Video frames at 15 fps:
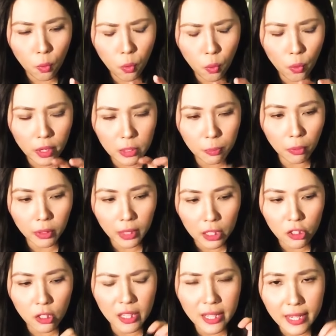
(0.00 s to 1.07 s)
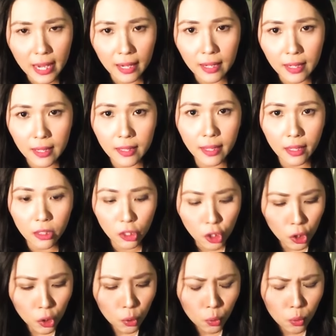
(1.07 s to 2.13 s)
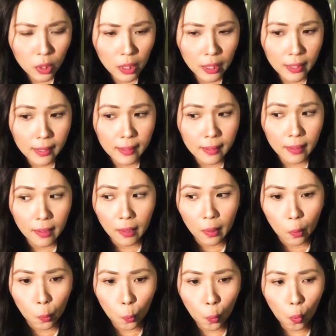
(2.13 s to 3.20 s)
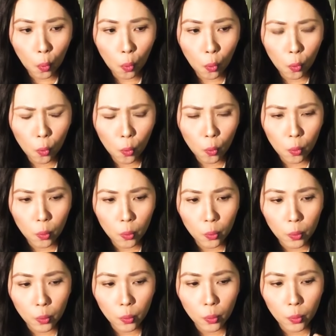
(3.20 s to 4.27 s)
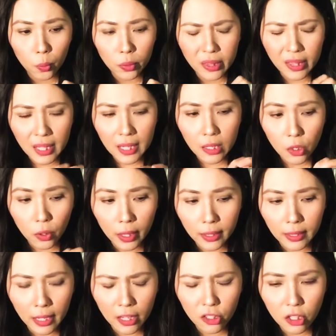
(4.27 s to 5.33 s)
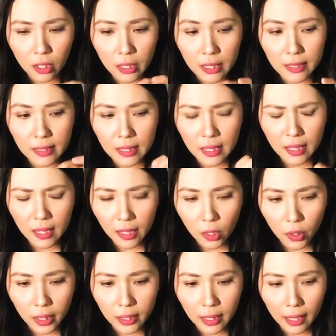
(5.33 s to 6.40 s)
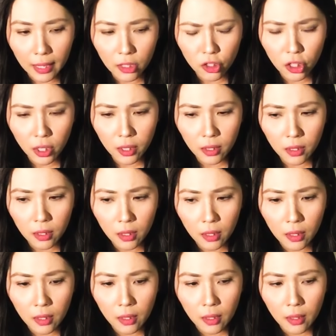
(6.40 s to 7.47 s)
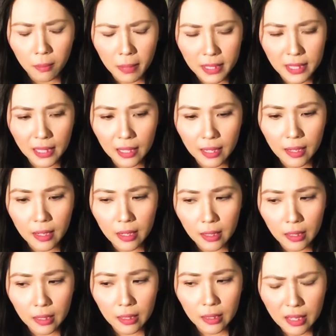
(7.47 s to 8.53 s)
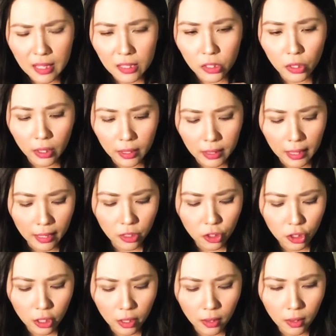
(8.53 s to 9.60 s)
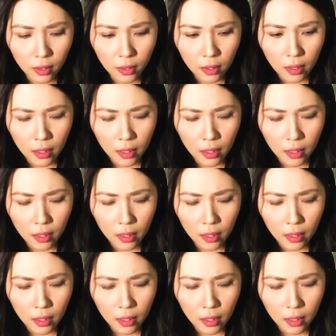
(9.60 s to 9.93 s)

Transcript: who is potentially younger than you will need your attention, is seeking your attention, basically needs your attention.